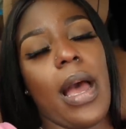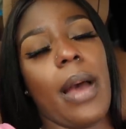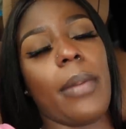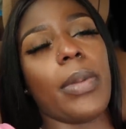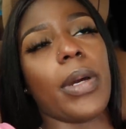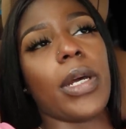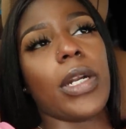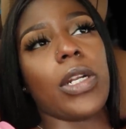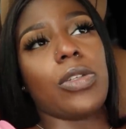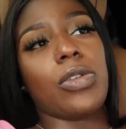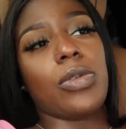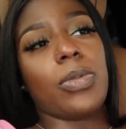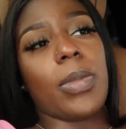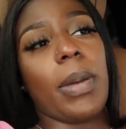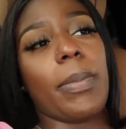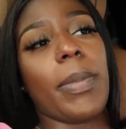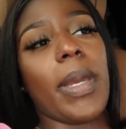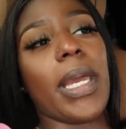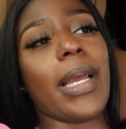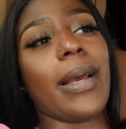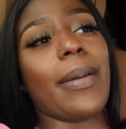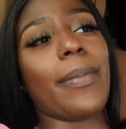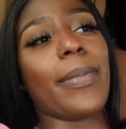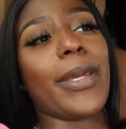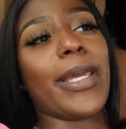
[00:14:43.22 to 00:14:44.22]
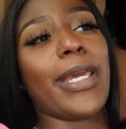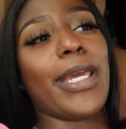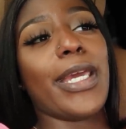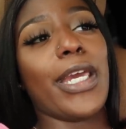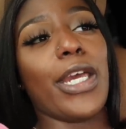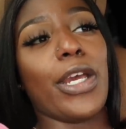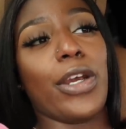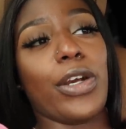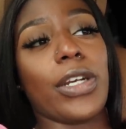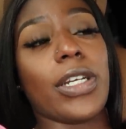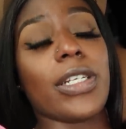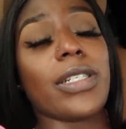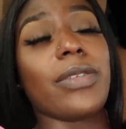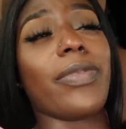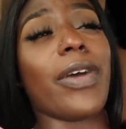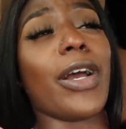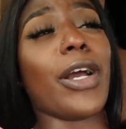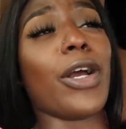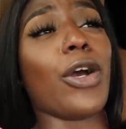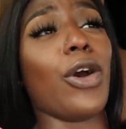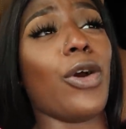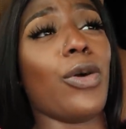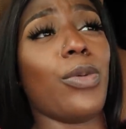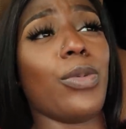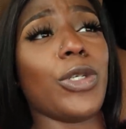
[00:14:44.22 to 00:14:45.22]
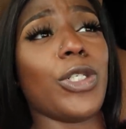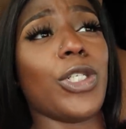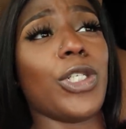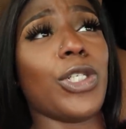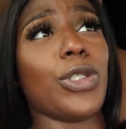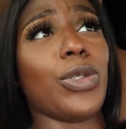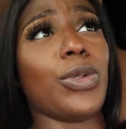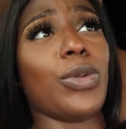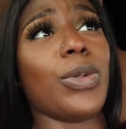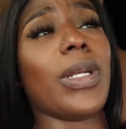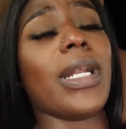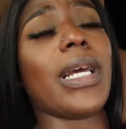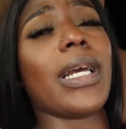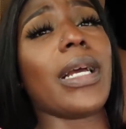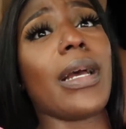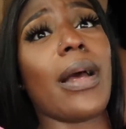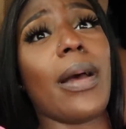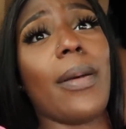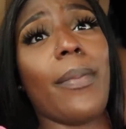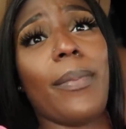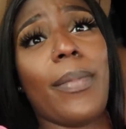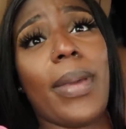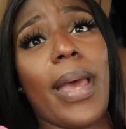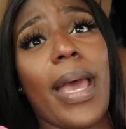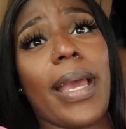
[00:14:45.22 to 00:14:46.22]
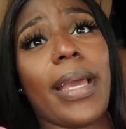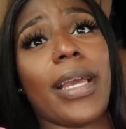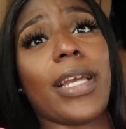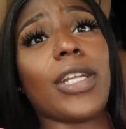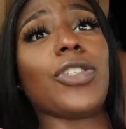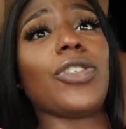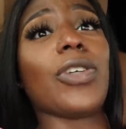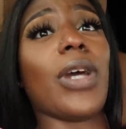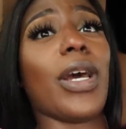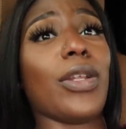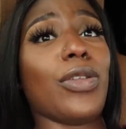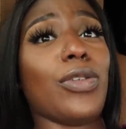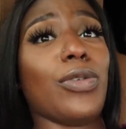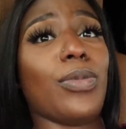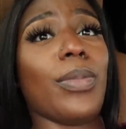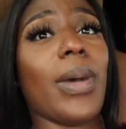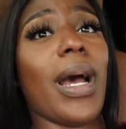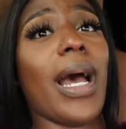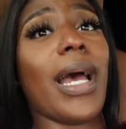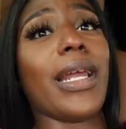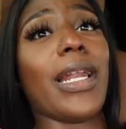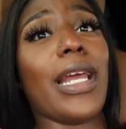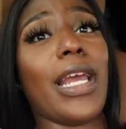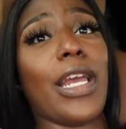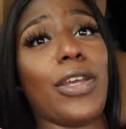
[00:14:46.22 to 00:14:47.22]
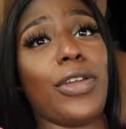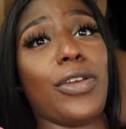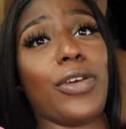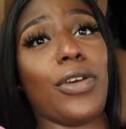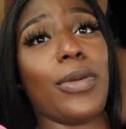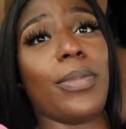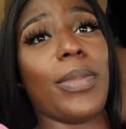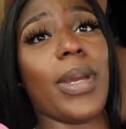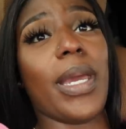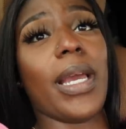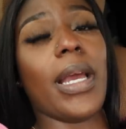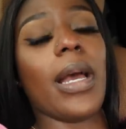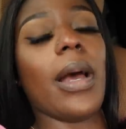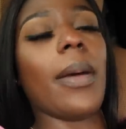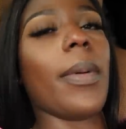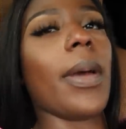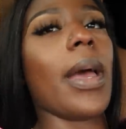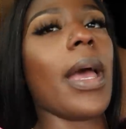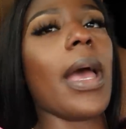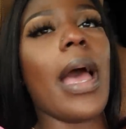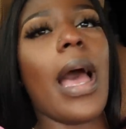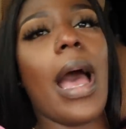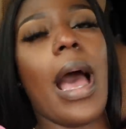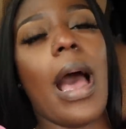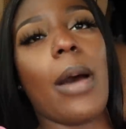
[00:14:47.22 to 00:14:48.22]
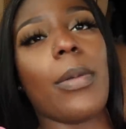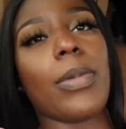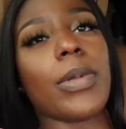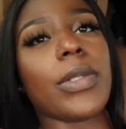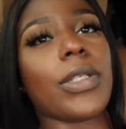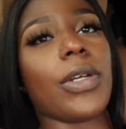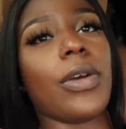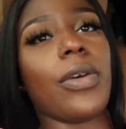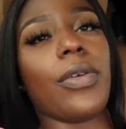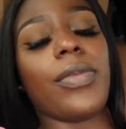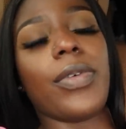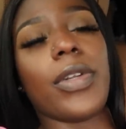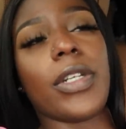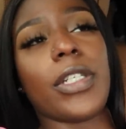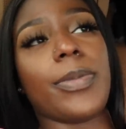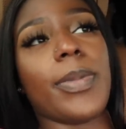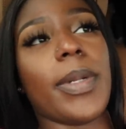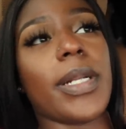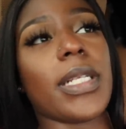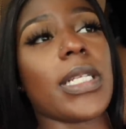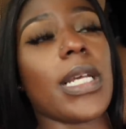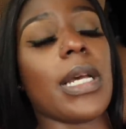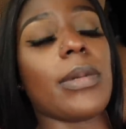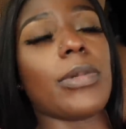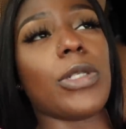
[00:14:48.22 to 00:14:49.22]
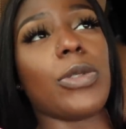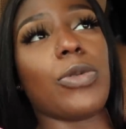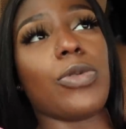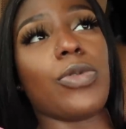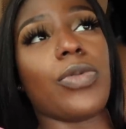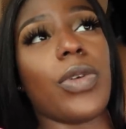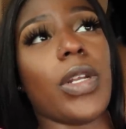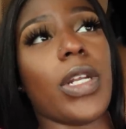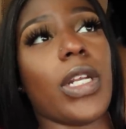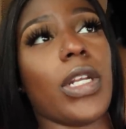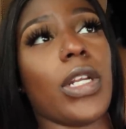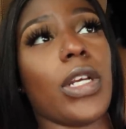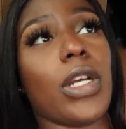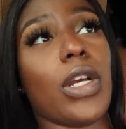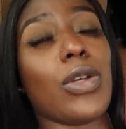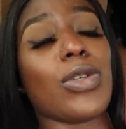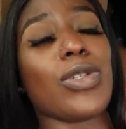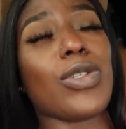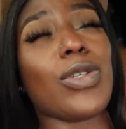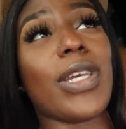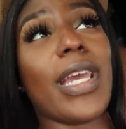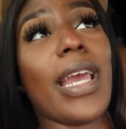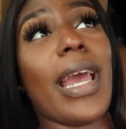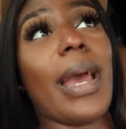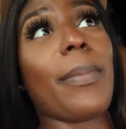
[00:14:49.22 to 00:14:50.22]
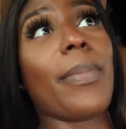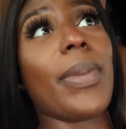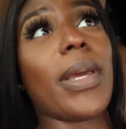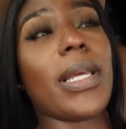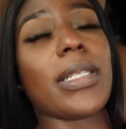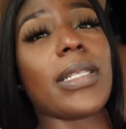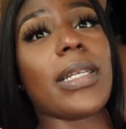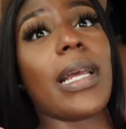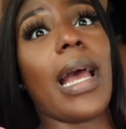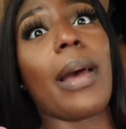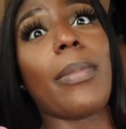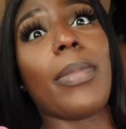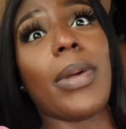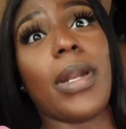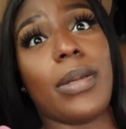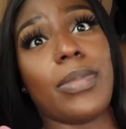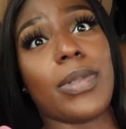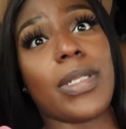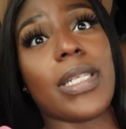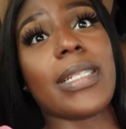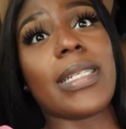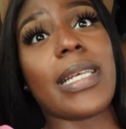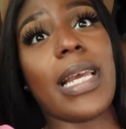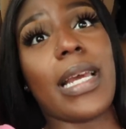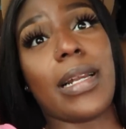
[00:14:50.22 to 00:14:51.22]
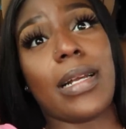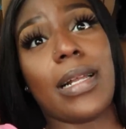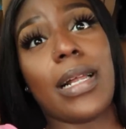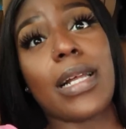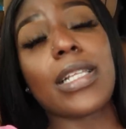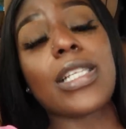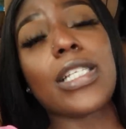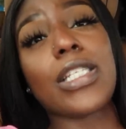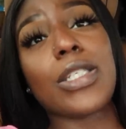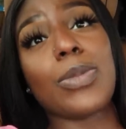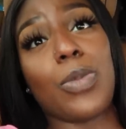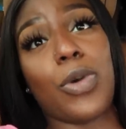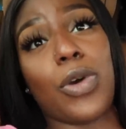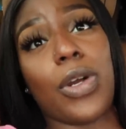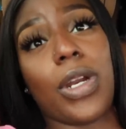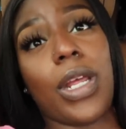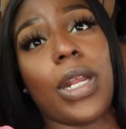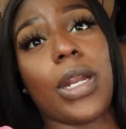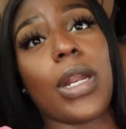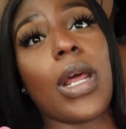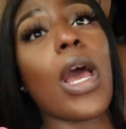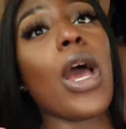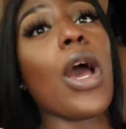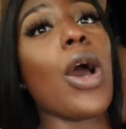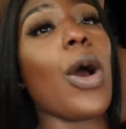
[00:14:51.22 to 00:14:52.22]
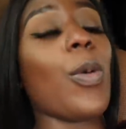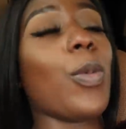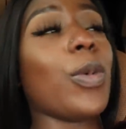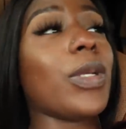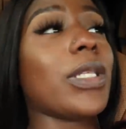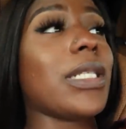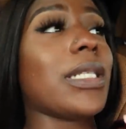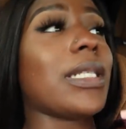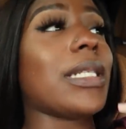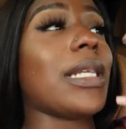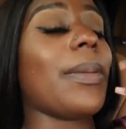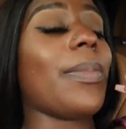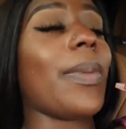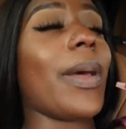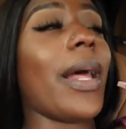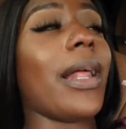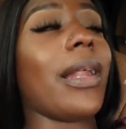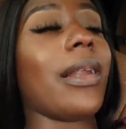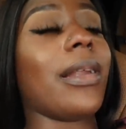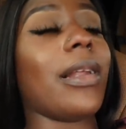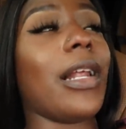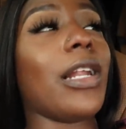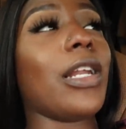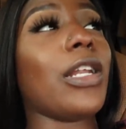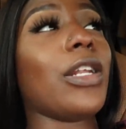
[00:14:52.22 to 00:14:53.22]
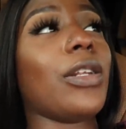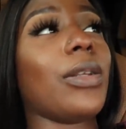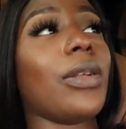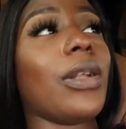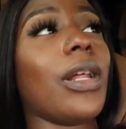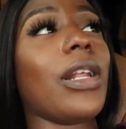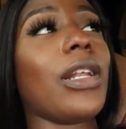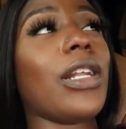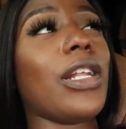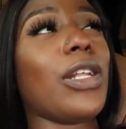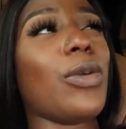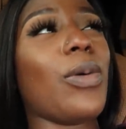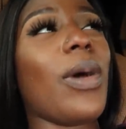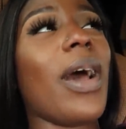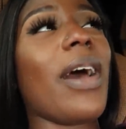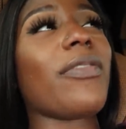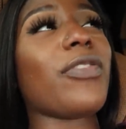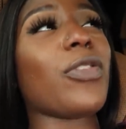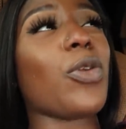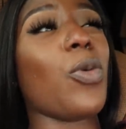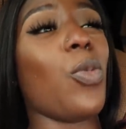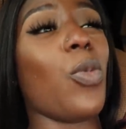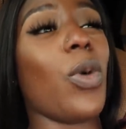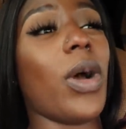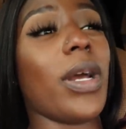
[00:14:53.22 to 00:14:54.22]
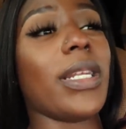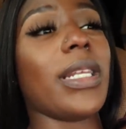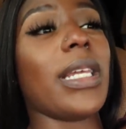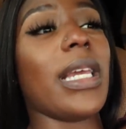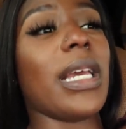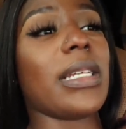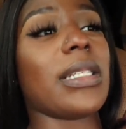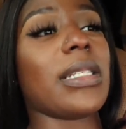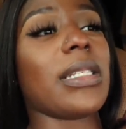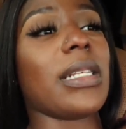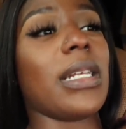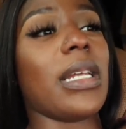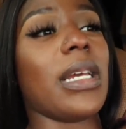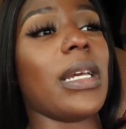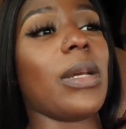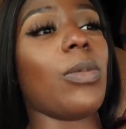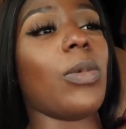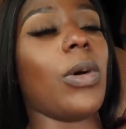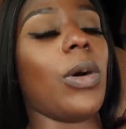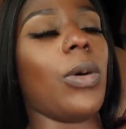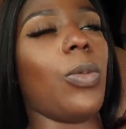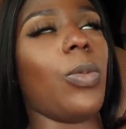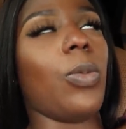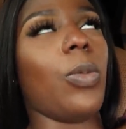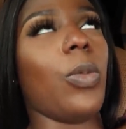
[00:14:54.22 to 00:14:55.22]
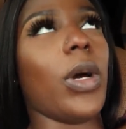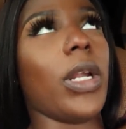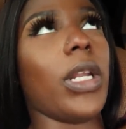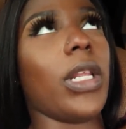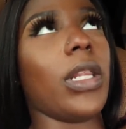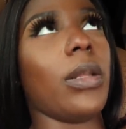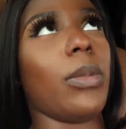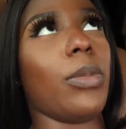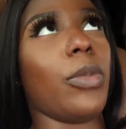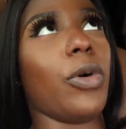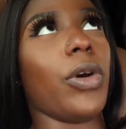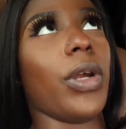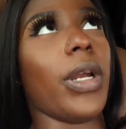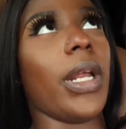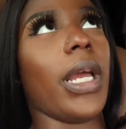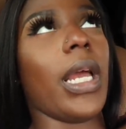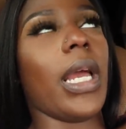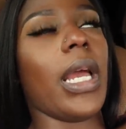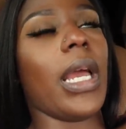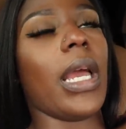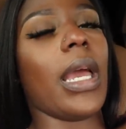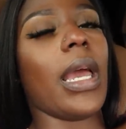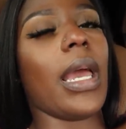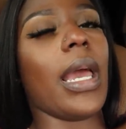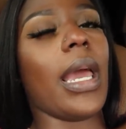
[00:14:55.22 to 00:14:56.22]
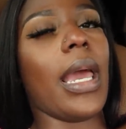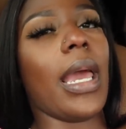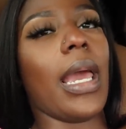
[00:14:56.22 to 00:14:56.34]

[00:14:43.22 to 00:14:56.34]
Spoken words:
I'm going to do my makeup here. Because if I go with you and then come back and try to do mine and your makeup, I wasn't going to finish by the time she was ready to go. So, yeah, basically, I've been up since 8 o'clock this morning. Went to sleep at a little after 1 yesterday. Well, 1 in the morning.